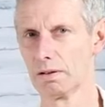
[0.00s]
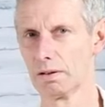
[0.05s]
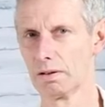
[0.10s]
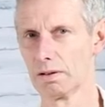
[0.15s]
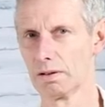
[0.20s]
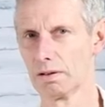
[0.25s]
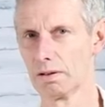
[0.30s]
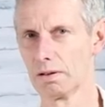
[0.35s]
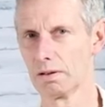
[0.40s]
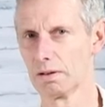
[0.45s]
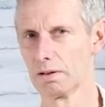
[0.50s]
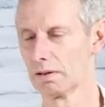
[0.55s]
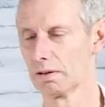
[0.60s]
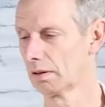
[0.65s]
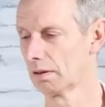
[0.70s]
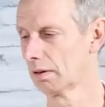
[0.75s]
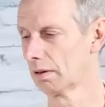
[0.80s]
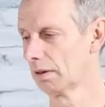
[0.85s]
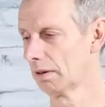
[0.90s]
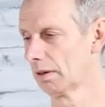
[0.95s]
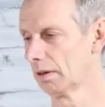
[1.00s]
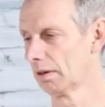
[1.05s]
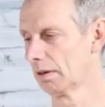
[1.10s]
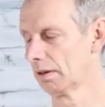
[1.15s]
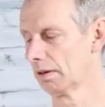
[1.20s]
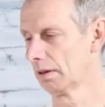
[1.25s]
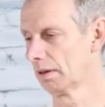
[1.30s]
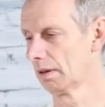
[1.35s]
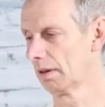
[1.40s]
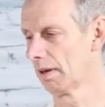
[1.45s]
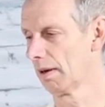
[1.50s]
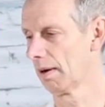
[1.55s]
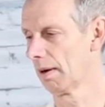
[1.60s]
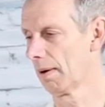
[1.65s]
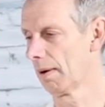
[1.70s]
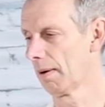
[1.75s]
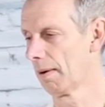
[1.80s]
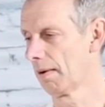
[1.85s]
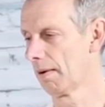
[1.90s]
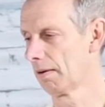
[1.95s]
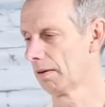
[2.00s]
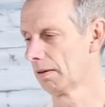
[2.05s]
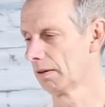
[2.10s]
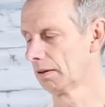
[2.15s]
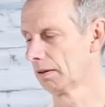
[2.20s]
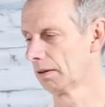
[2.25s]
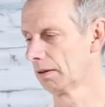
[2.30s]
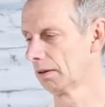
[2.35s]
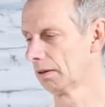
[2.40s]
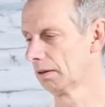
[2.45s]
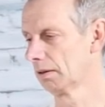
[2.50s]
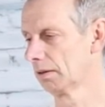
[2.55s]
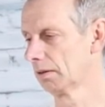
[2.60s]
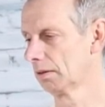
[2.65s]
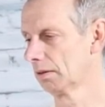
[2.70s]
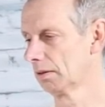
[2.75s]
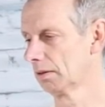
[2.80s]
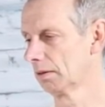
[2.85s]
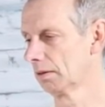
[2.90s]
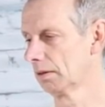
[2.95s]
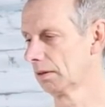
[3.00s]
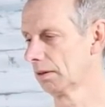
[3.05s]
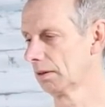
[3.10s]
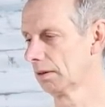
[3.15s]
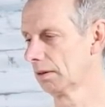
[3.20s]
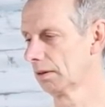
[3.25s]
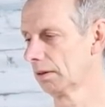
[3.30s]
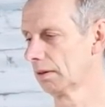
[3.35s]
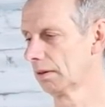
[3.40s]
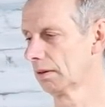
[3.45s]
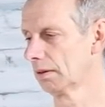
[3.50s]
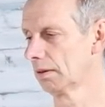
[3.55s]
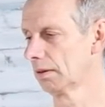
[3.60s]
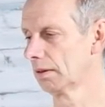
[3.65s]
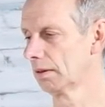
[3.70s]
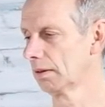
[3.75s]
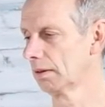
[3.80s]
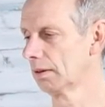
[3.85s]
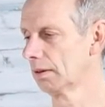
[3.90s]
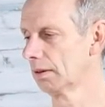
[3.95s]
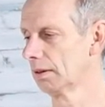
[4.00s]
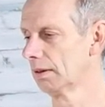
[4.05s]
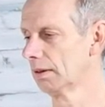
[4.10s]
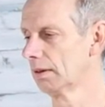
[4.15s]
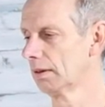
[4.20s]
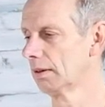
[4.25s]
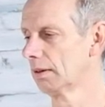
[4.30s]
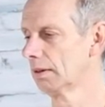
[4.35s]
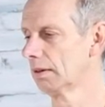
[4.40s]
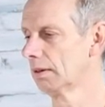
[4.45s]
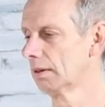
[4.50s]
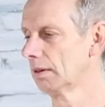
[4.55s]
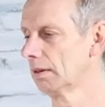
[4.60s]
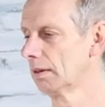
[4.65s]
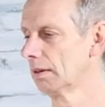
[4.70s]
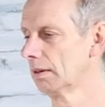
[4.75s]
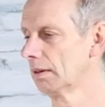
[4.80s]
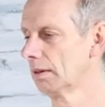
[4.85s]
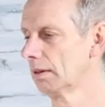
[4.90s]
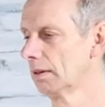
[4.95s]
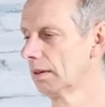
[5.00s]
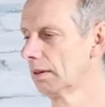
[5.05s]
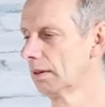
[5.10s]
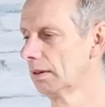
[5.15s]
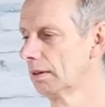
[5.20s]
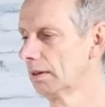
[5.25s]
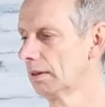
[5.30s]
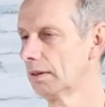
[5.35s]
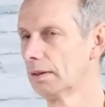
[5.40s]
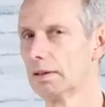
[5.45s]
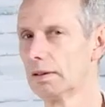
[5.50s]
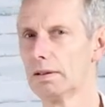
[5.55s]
(not speaking)